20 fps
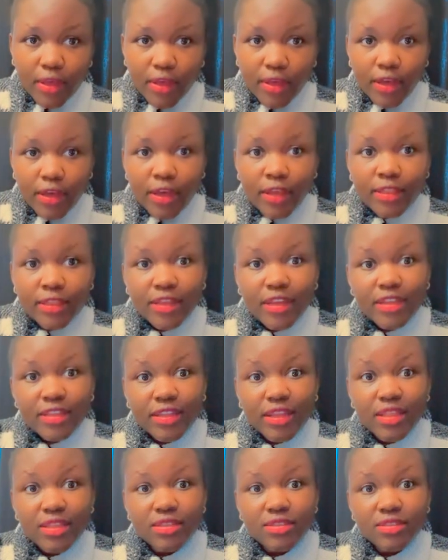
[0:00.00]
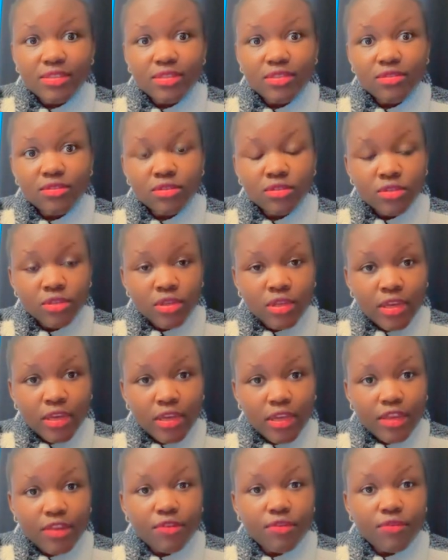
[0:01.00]
an analysis,
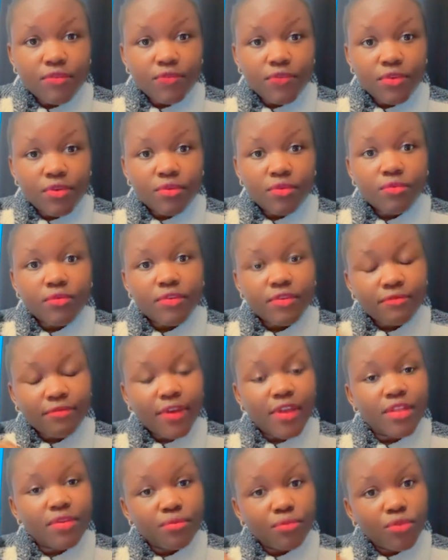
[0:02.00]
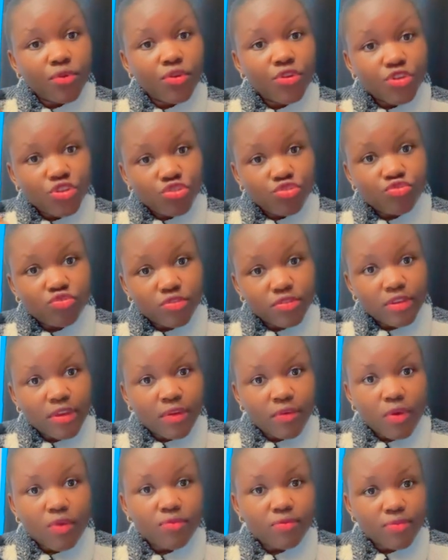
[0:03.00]
a review, we find more issues
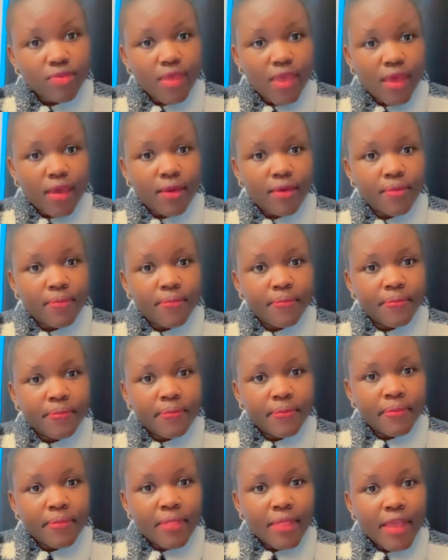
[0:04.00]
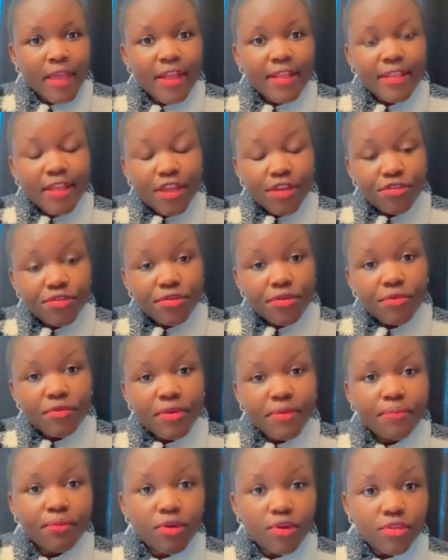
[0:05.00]
around there. And I know we
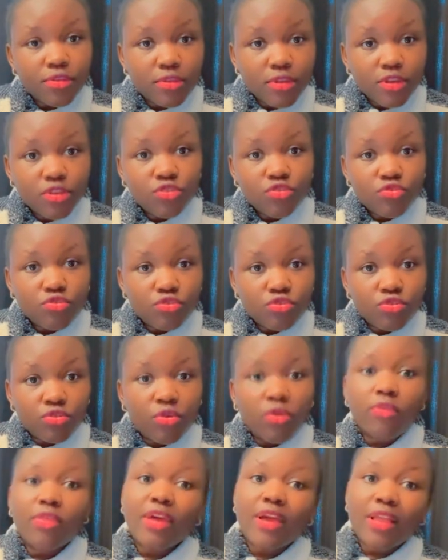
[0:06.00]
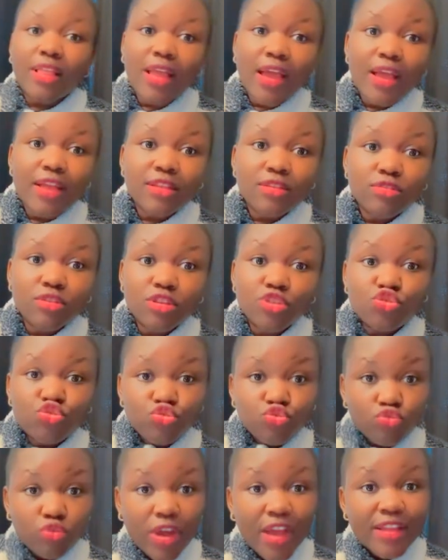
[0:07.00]
both need to know, the client needs
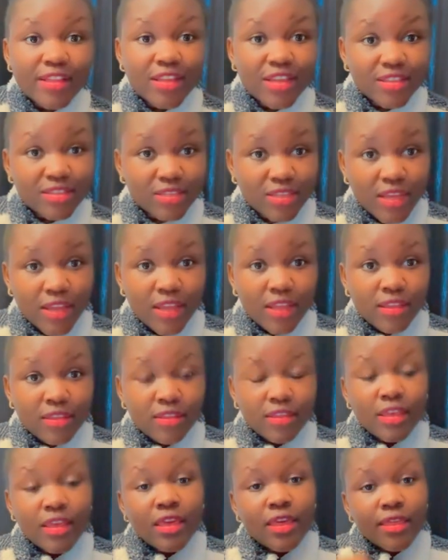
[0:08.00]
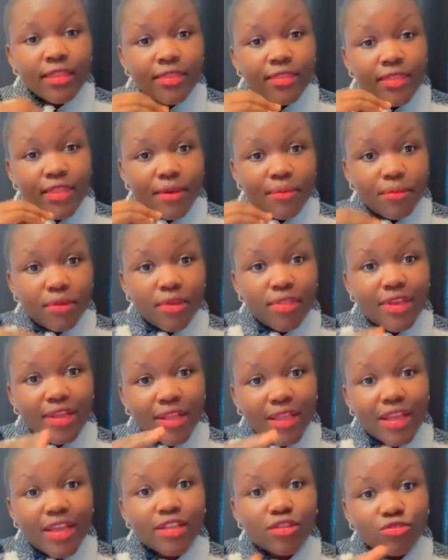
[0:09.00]
to understand. The more the
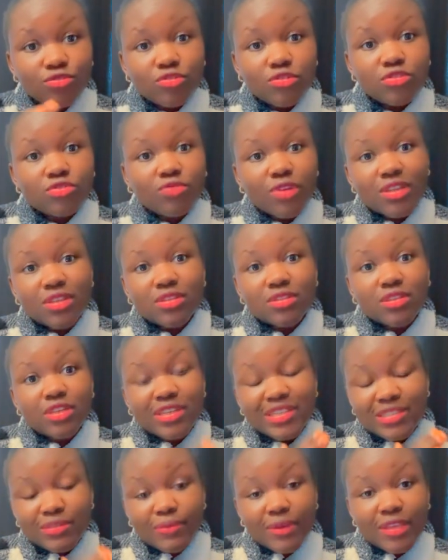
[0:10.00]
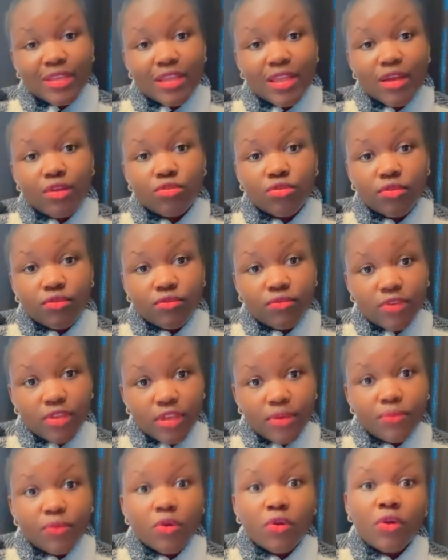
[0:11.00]
client knows what is expected out of
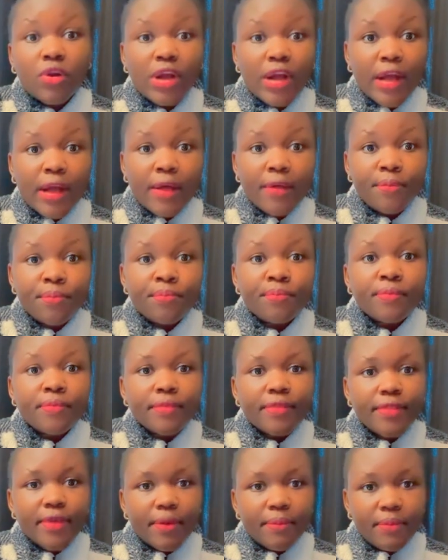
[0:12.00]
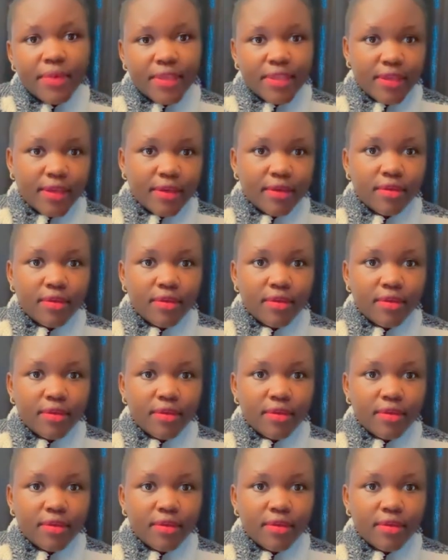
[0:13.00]
him or her, the better.